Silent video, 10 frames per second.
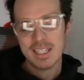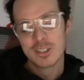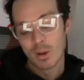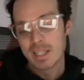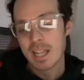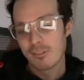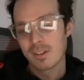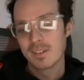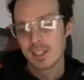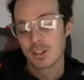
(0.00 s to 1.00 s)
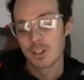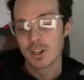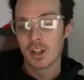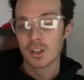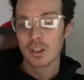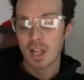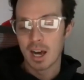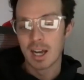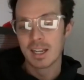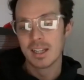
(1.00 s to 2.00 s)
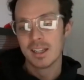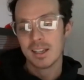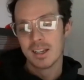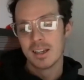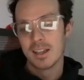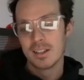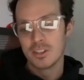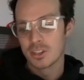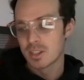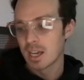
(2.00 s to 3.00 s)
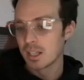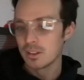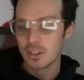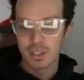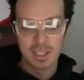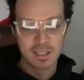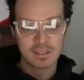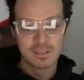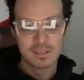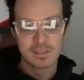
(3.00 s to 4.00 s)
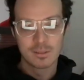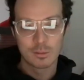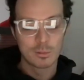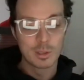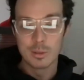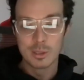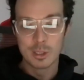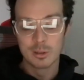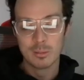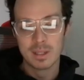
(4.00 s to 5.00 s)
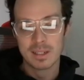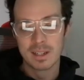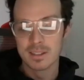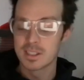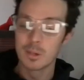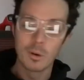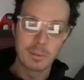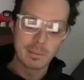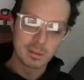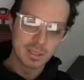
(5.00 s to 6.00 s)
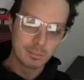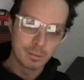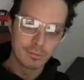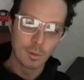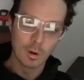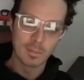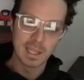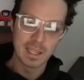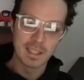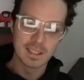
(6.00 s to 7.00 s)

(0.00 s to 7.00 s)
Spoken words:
So I definitely learned a lot just kind of looking through YouTube and seeing what people did before me.